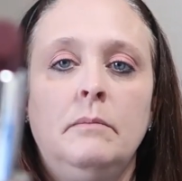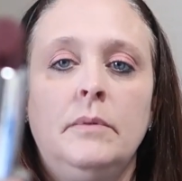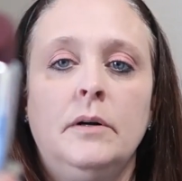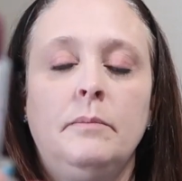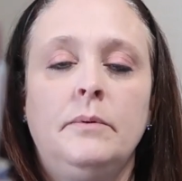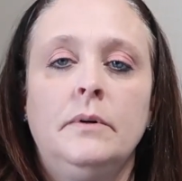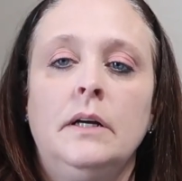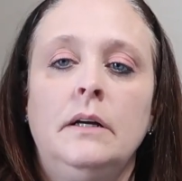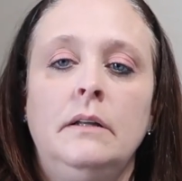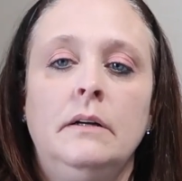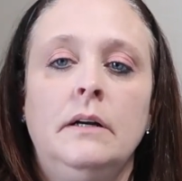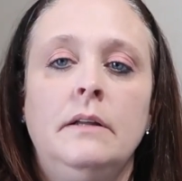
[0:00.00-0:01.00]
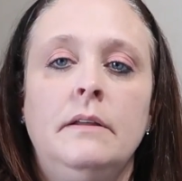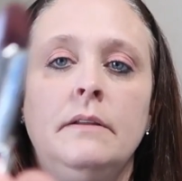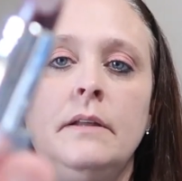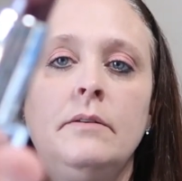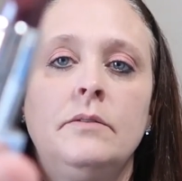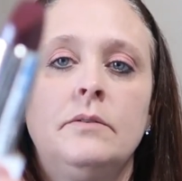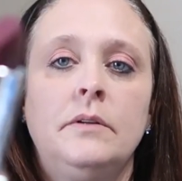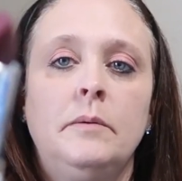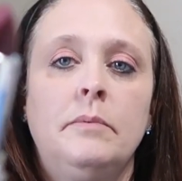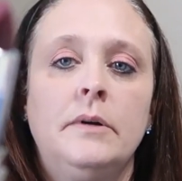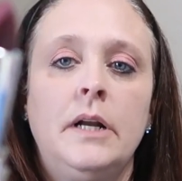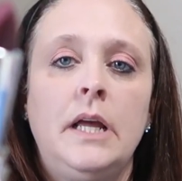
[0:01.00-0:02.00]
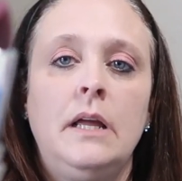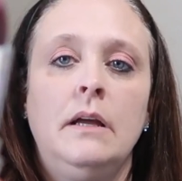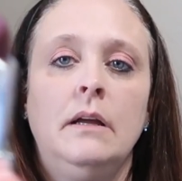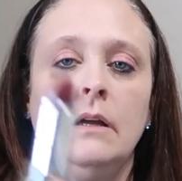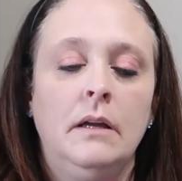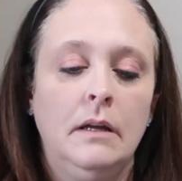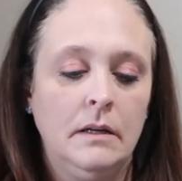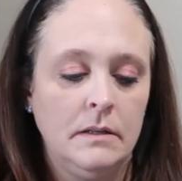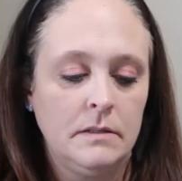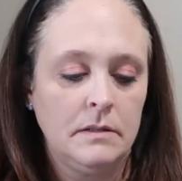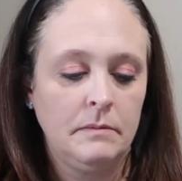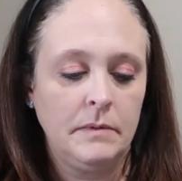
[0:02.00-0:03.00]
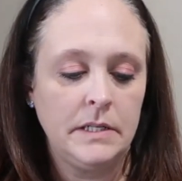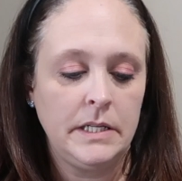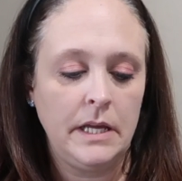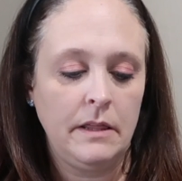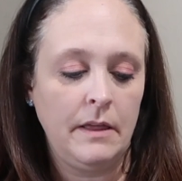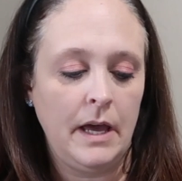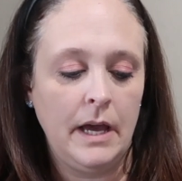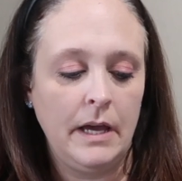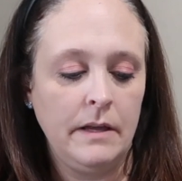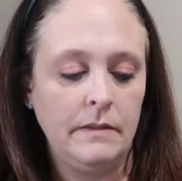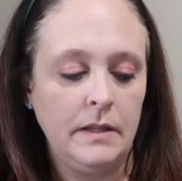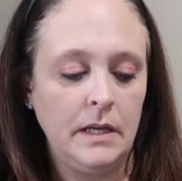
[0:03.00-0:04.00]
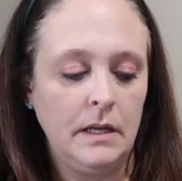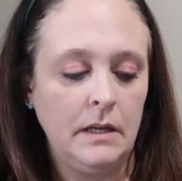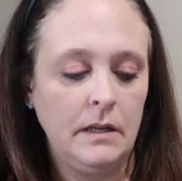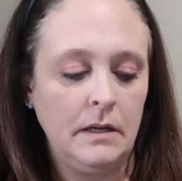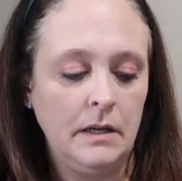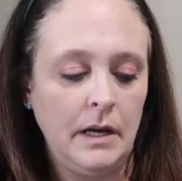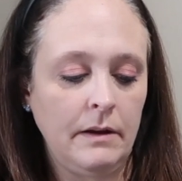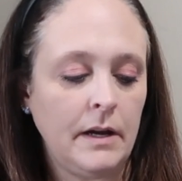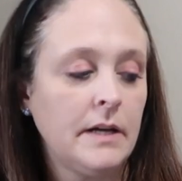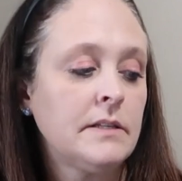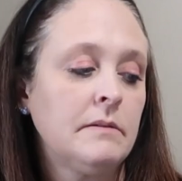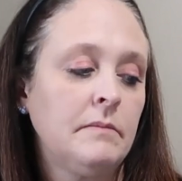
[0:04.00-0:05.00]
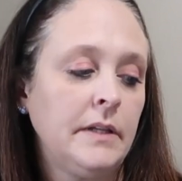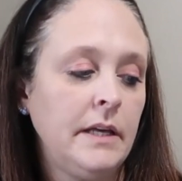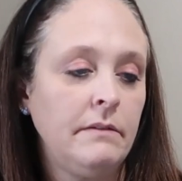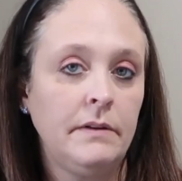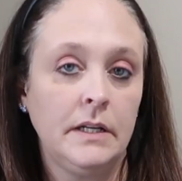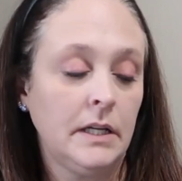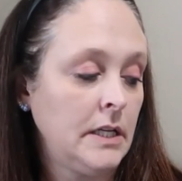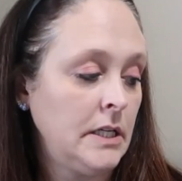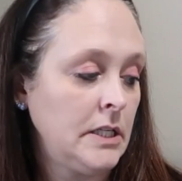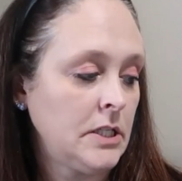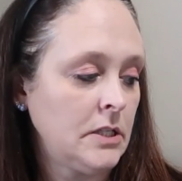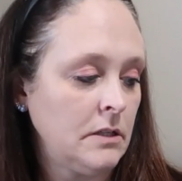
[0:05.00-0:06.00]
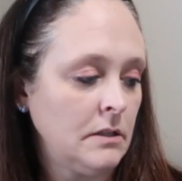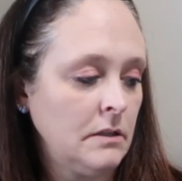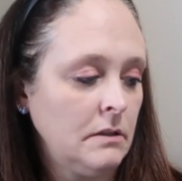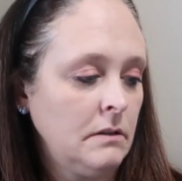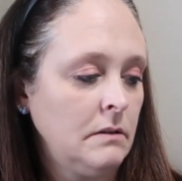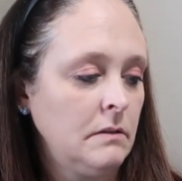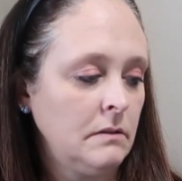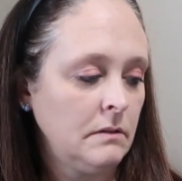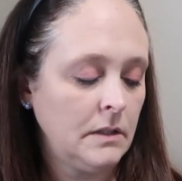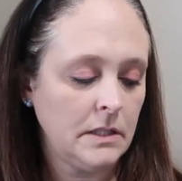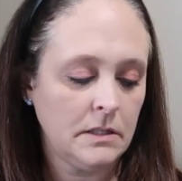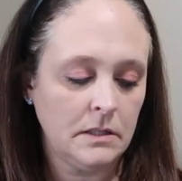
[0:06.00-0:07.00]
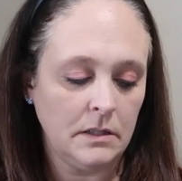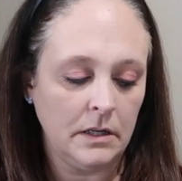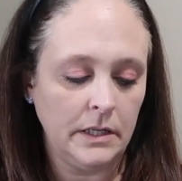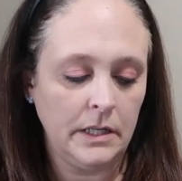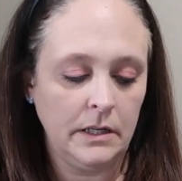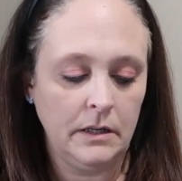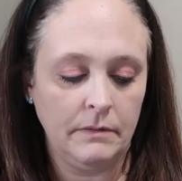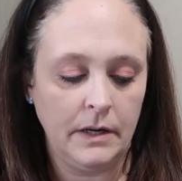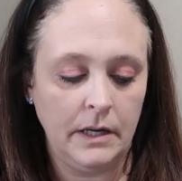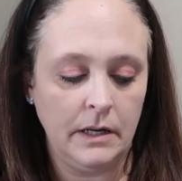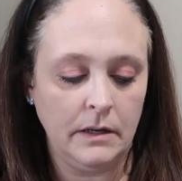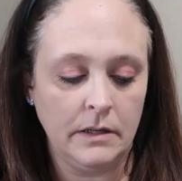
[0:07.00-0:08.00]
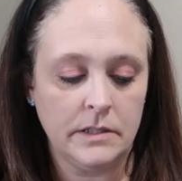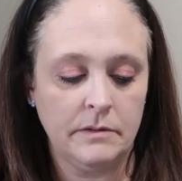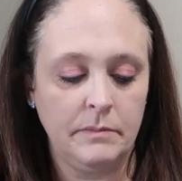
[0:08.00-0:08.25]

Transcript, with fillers: purple color. I thought that was really pretty. So I'm going to take that. And then I got some leave-in conditioner that's not in here right now because